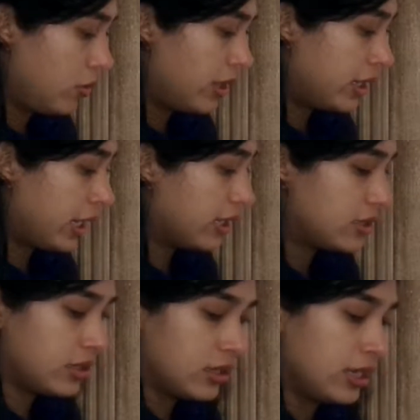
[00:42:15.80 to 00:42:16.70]
we
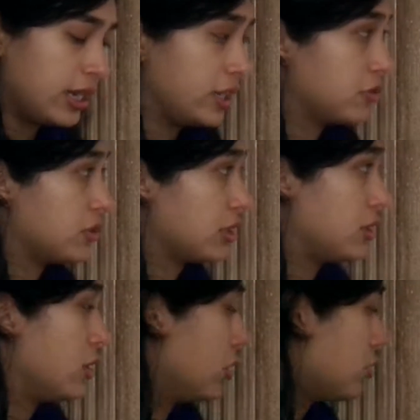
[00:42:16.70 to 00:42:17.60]
get
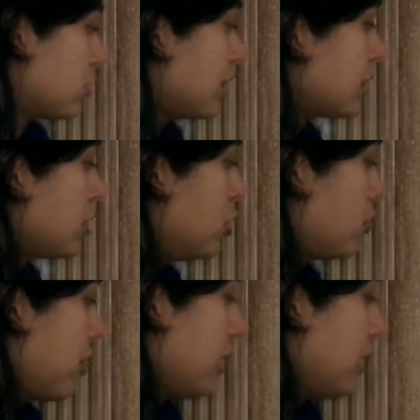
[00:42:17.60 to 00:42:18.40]
$960. So that's the new